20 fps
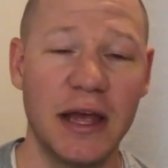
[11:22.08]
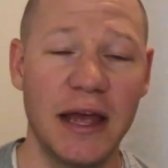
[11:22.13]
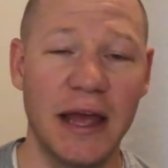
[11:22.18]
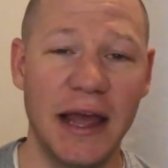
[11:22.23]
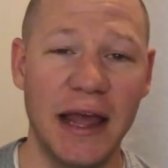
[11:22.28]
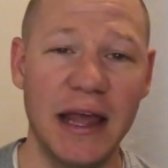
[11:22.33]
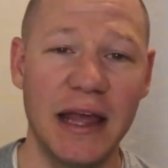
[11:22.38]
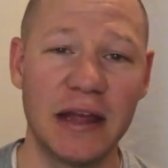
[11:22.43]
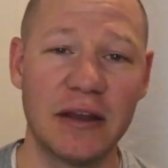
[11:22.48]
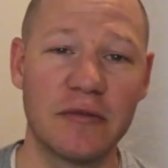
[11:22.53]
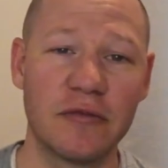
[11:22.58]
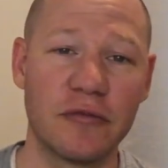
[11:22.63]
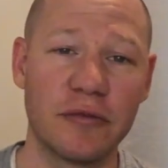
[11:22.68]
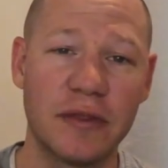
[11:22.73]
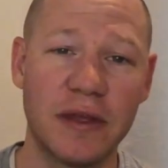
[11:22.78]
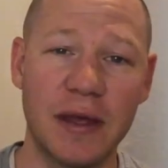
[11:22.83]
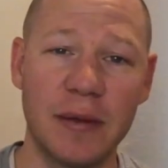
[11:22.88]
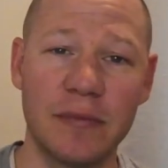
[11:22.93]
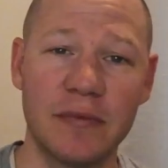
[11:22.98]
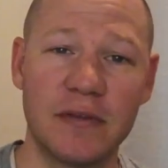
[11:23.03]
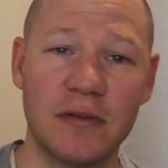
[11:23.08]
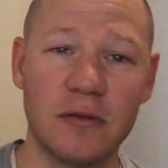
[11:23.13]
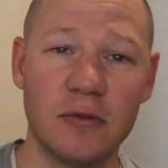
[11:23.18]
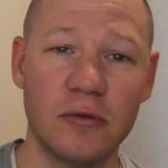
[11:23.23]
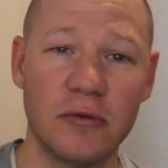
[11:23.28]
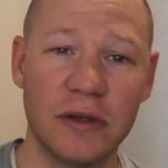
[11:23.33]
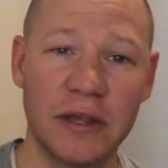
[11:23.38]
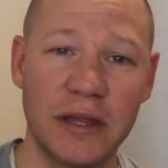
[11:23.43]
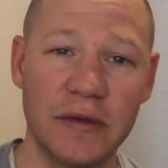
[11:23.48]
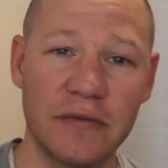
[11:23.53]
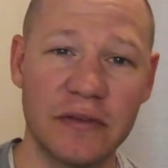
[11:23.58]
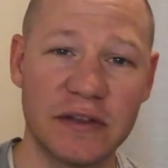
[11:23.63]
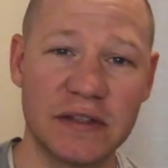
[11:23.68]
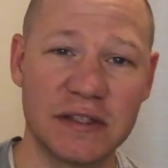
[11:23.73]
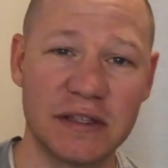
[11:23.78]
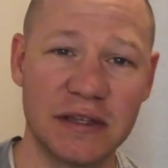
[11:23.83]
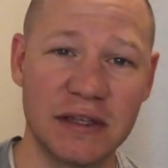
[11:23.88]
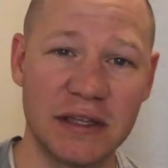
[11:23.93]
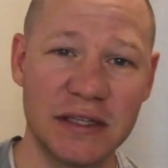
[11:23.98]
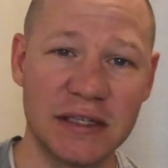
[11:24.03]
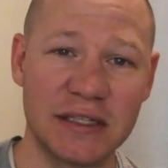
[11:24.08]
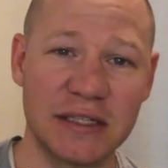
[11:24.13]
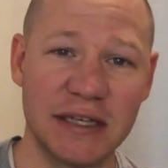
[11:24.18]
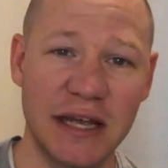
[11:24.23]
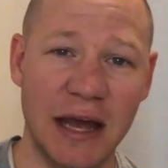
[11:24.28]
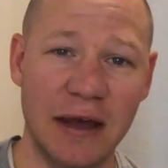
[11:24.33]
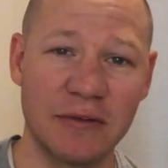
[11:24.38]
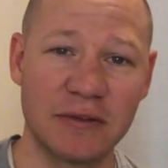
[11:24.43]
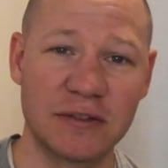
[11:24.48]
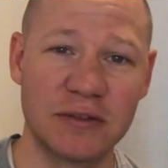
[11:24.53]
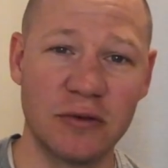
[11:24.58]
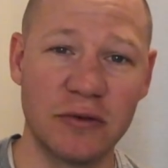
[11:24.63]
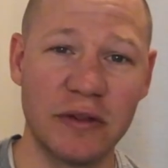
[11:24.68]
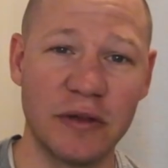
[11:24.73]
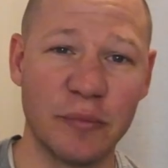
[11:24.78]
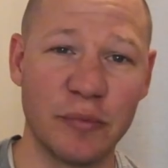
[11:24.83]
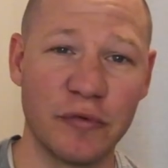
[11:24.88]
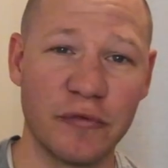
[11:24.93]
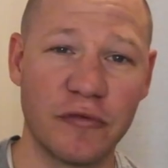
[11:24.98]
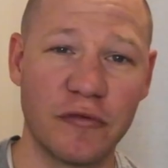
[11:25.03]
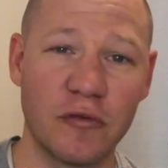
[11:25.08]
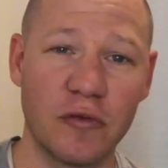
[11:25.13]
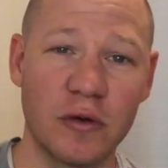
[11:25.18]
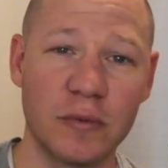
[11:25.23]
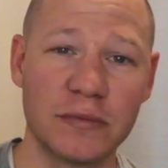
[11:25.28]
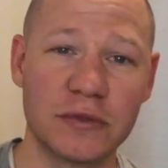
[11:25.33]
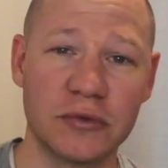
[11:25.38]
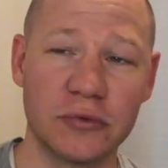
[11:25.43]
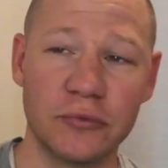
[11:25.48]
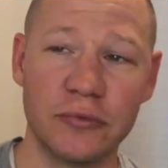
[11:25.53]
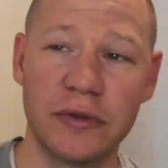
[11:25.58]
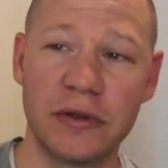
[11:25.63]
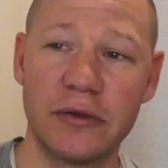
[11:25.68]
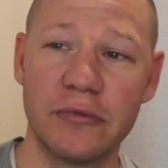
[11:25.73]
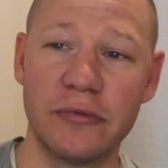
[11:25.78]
And for them to give us this outsole that performs really,